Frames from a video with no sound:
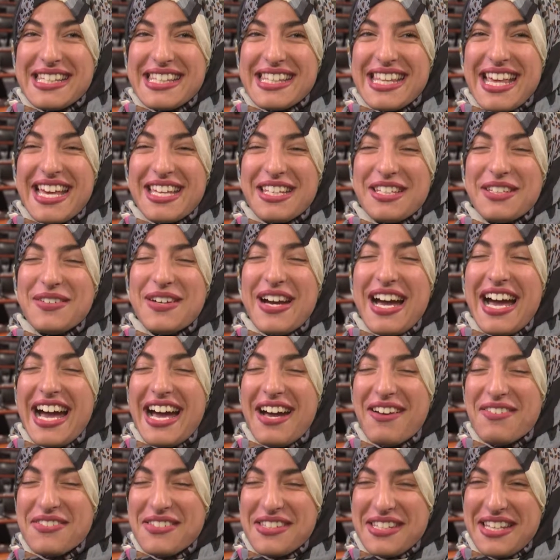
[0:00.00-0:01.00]
that you
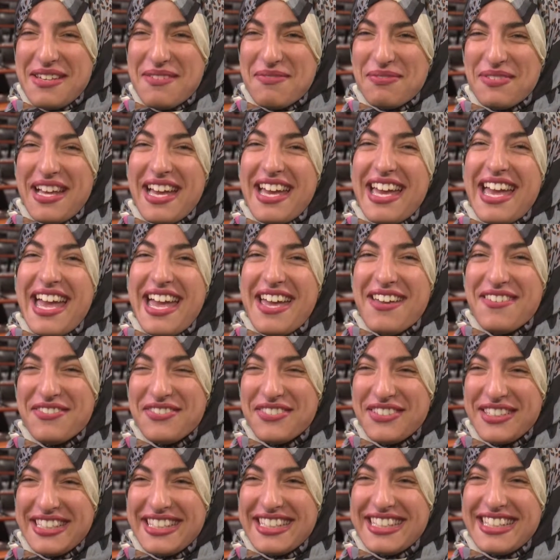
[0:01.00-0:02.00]
have to apply
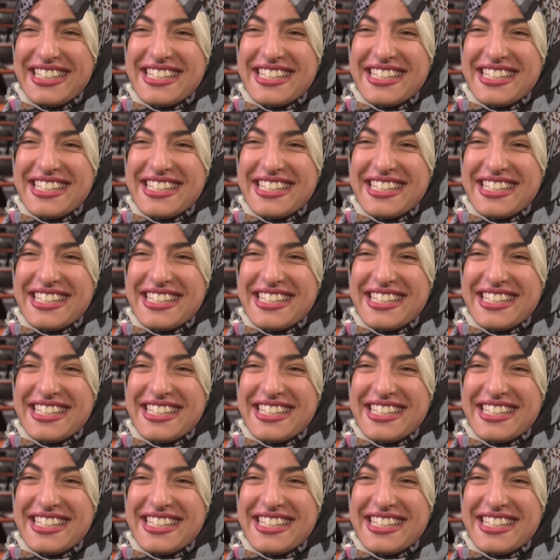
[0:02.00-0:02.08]
every year.